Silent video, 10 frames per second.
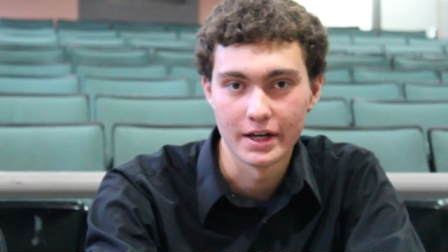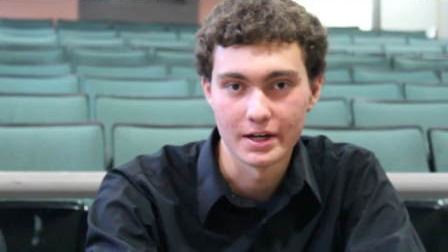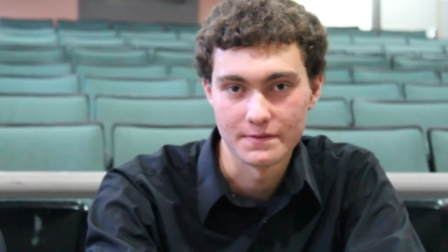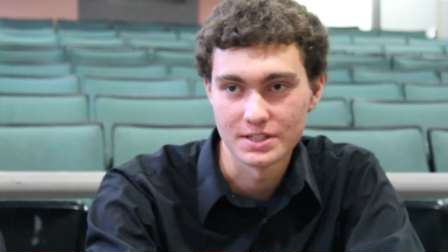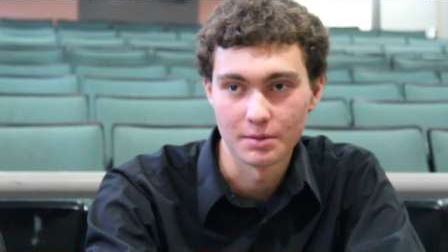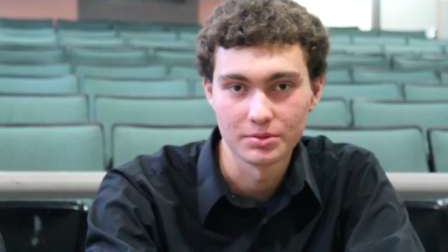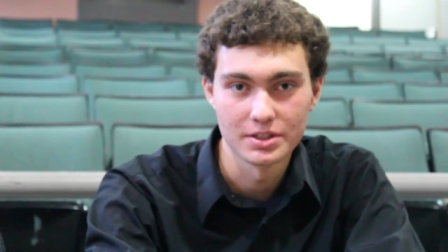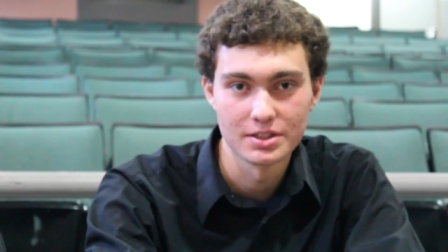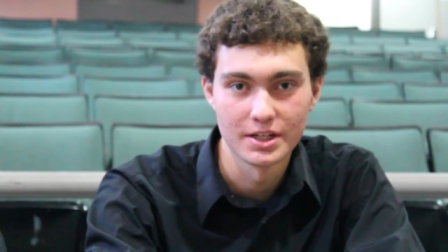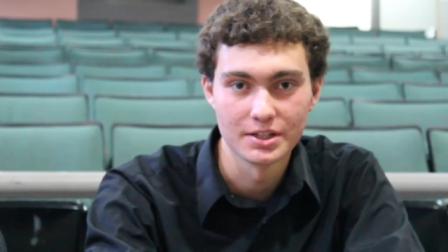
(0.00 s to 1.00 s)
I kind of
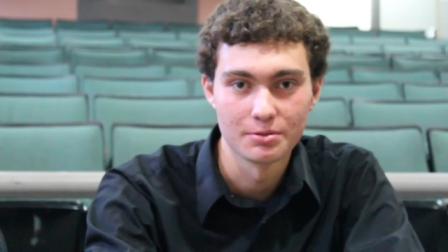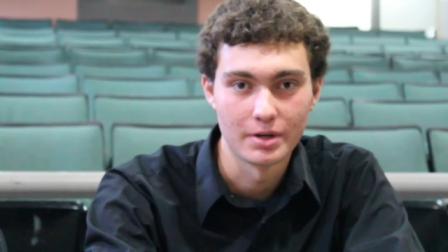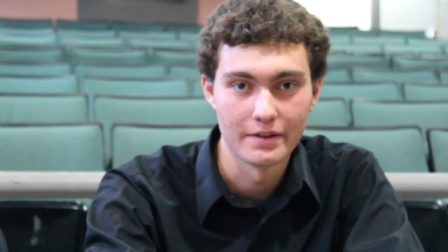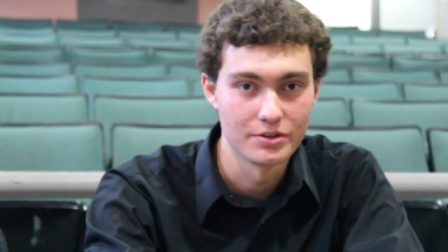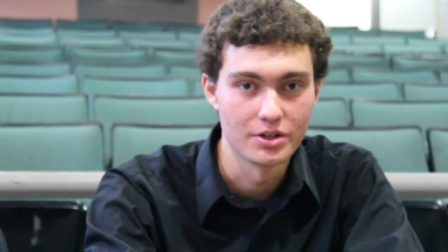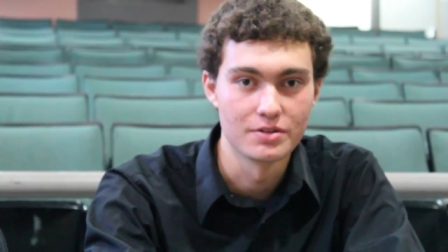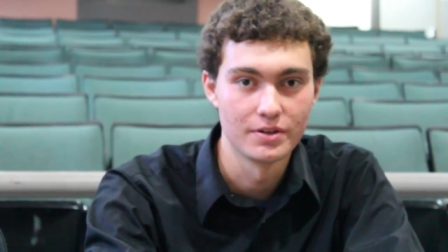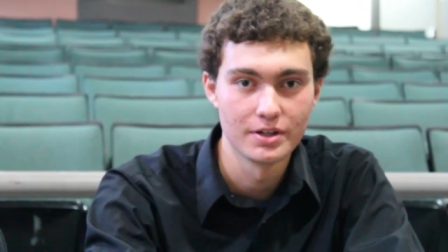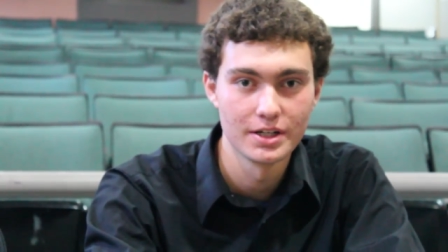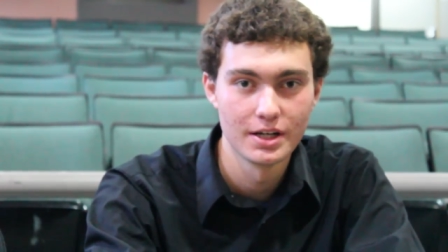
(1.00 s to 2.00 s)
stop listening to why the
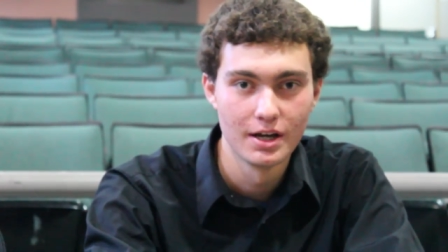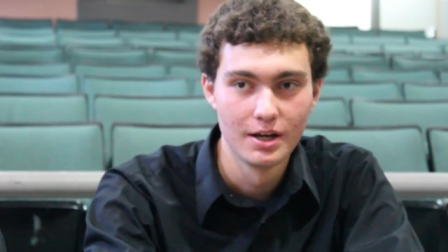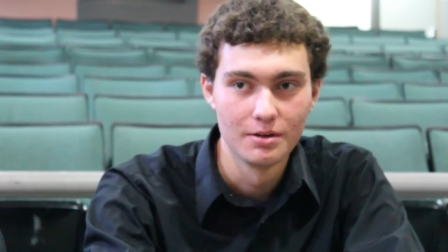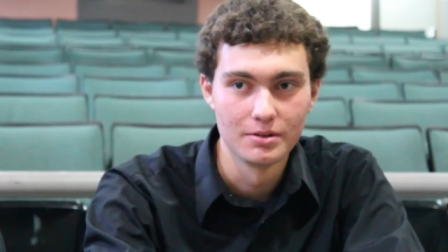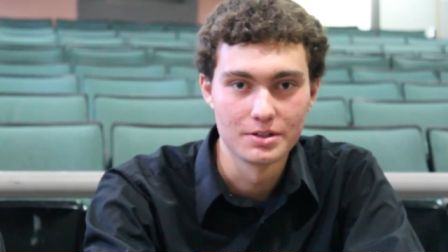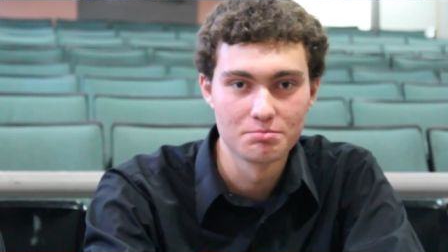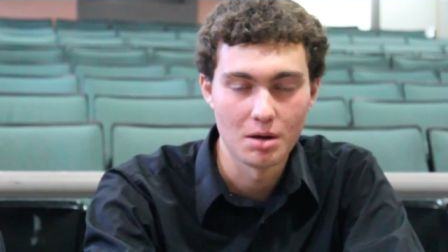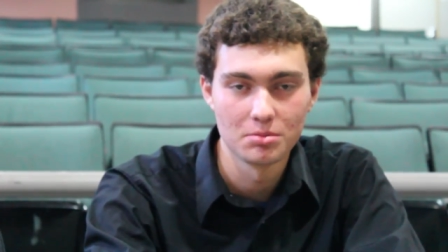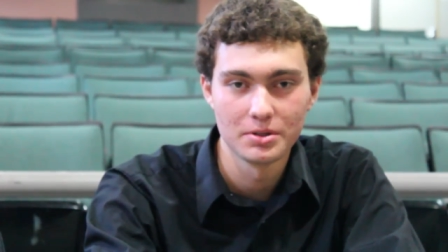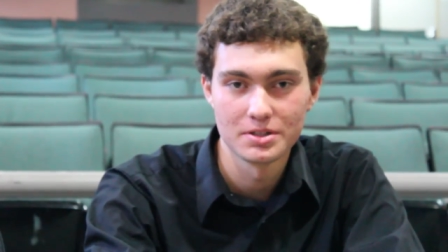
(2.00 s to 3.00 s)
judge voted,
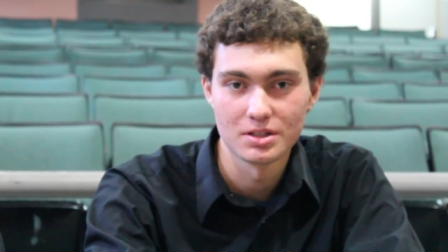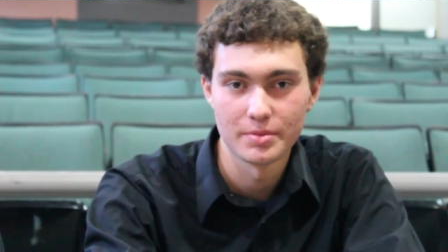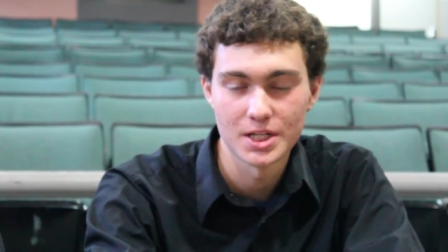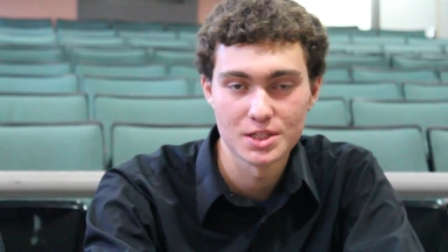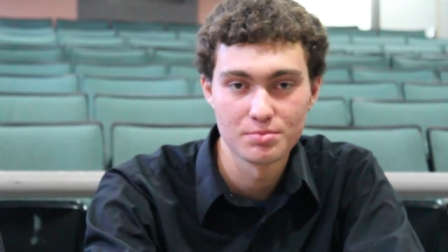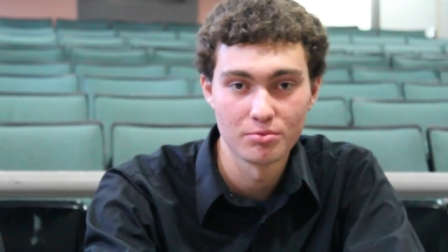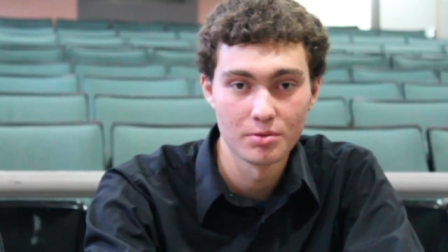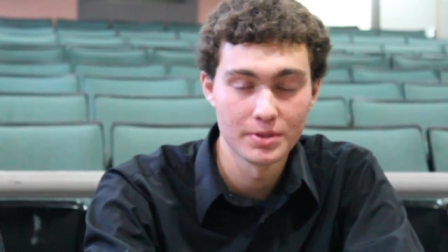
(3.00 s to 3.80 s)
which probably isn't the best.